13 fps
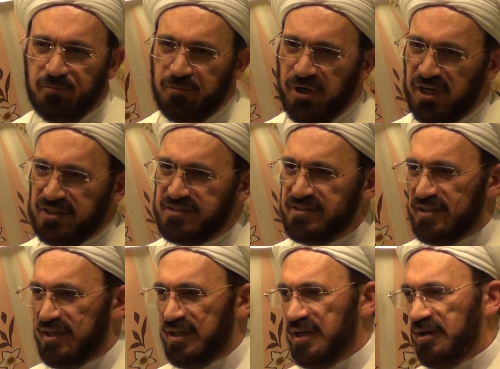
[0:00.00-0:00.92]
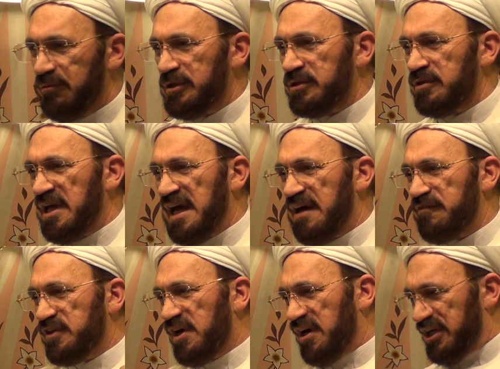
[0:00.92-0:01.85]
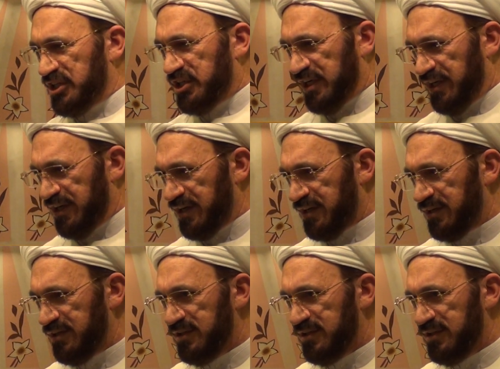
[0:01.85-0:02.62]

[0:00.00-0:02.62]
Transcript: But uh, we don't have Daesh here.